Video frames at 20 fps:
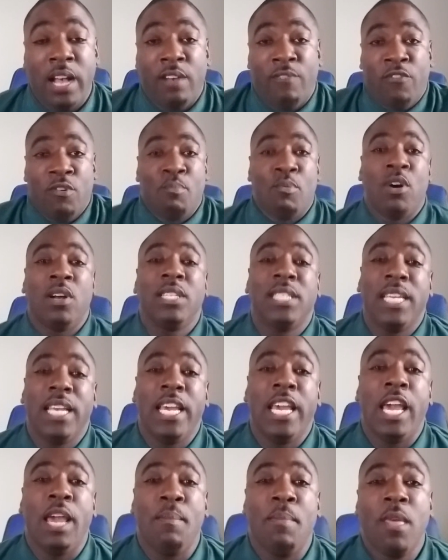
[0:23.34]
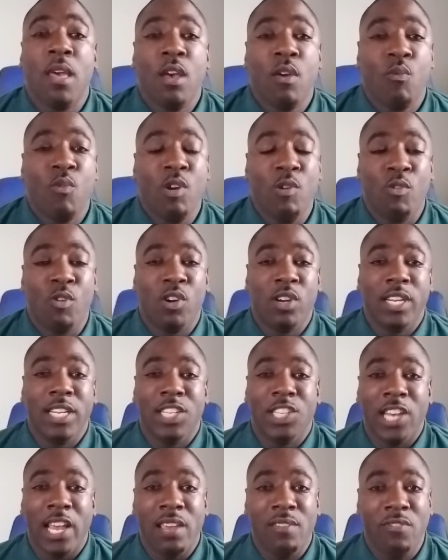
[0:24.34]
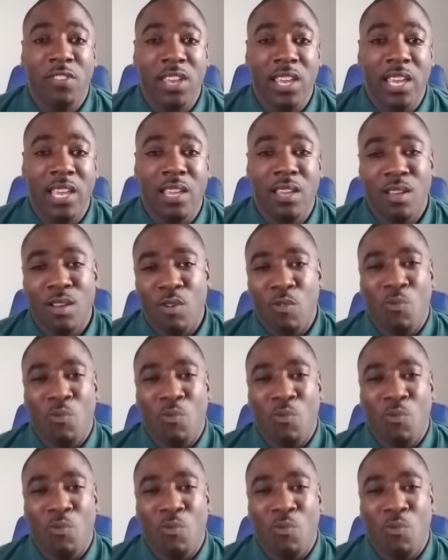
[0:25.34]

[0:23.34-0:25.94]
football team. We were on the JV.